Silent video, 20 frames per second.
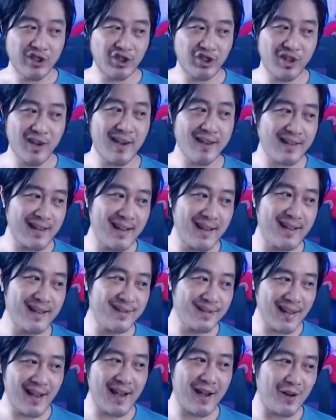check
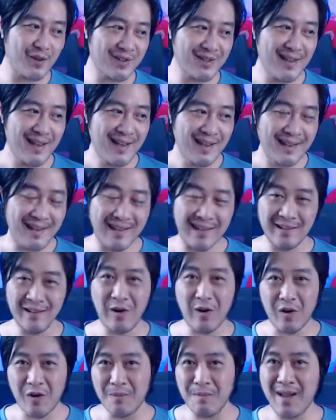us out
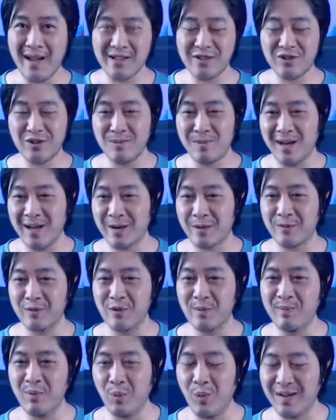in our mastermind
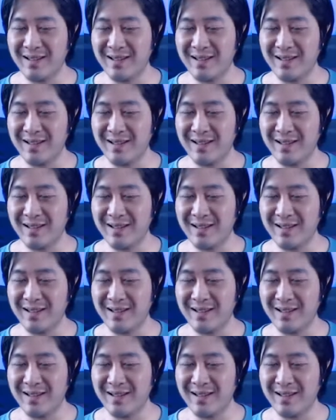group.